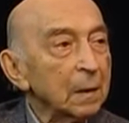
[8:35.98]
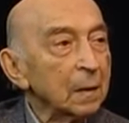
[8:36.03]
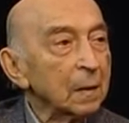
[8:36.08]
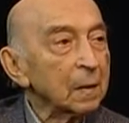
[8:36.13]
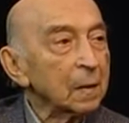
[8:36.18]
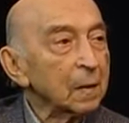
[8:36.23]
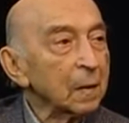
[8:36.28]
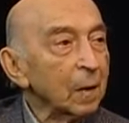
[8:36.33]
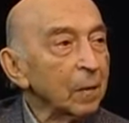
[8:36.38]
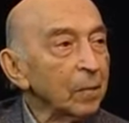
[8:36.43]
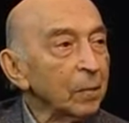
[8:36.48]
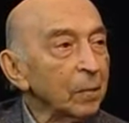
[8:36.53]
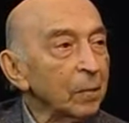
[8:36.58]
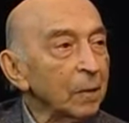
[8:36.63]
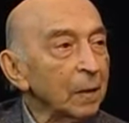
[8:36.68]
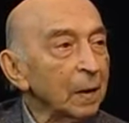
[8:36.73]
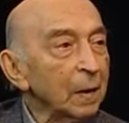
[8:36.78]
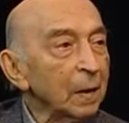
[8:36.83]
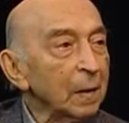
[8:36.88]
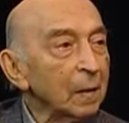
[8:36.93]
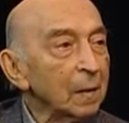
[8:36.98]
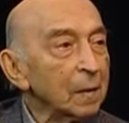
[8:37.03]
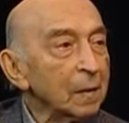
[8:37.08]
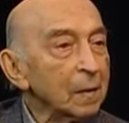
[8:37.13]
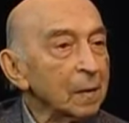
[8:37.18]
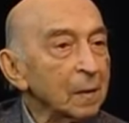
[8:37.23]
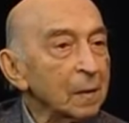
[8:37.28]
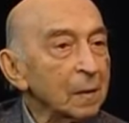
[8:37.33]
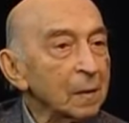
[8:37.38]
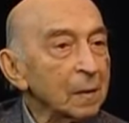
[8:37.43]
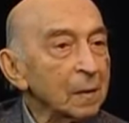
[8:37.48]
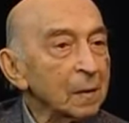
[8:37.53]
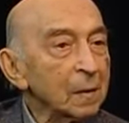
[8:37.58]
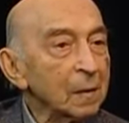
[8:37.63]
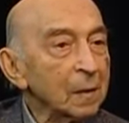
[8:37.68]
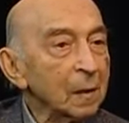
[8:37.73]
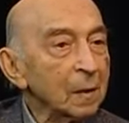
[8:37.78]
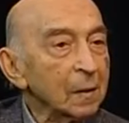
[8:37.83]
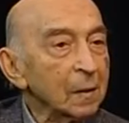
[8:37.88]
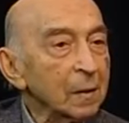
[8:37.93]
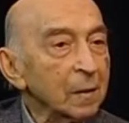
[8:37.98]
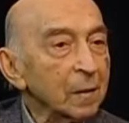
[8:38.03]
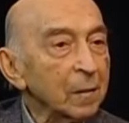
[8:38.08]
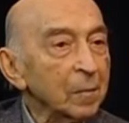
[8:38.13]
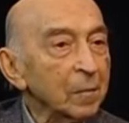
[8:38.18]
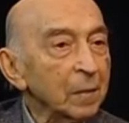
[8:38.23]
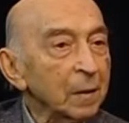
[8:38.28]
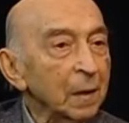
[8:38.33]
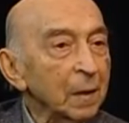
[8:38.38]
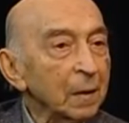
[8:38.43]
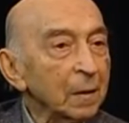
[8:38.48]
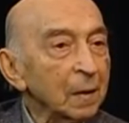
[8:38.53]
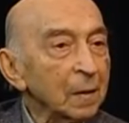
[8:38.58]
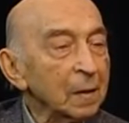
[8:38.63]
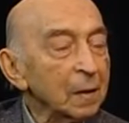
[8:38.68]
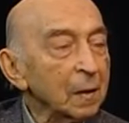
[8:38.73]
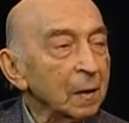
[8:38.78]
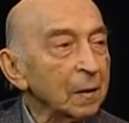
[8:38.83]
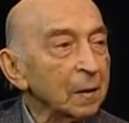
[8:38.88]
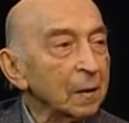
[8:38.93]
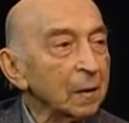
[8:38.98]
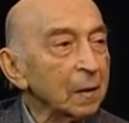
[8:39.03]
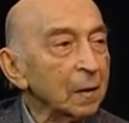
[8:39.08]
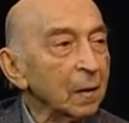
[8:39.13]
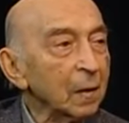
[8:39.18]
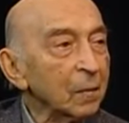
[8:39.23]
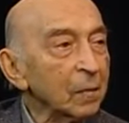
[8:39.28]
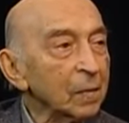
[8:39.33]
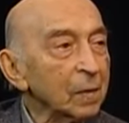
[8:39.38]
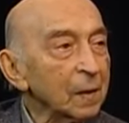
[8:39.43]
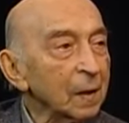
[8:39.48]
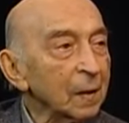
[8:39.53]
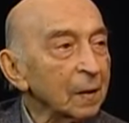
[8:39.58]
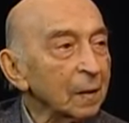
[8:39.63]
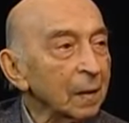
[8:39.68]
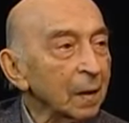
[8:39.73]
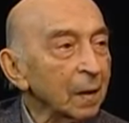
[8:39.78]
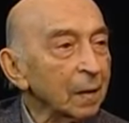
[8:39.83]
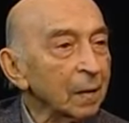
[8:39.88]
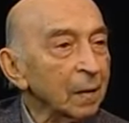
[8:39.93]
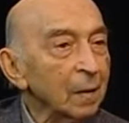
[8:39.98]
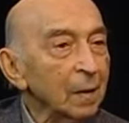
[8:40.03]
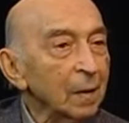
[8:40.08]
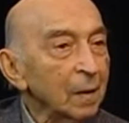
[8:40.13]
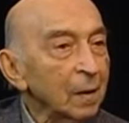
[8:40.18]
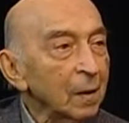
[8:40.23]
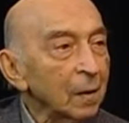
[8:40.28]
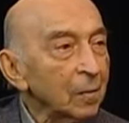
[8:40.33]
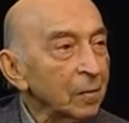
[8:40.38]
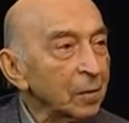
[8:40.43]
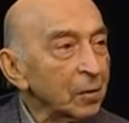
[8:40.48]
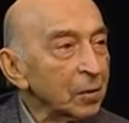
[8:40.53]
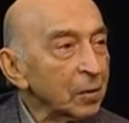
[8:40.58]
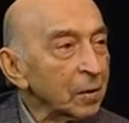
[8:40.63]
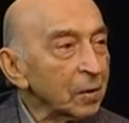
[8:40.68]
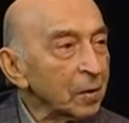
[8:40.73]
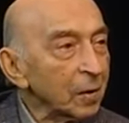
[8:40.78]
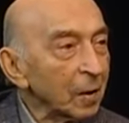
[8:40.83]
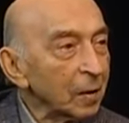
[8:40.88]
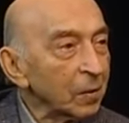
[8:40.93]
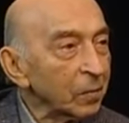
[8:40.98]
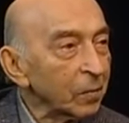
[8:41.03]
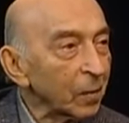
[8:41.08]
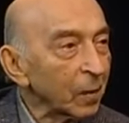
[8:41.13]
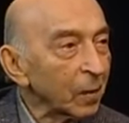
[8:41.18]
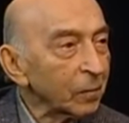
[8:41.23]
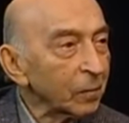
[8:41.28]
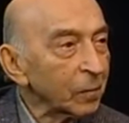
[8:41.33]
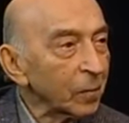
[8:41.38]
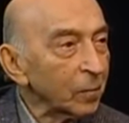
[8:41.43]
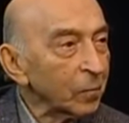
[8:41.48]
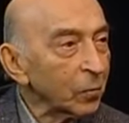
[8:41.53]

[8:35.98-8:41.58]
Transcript: subway system in the city of Sendai, which is not far from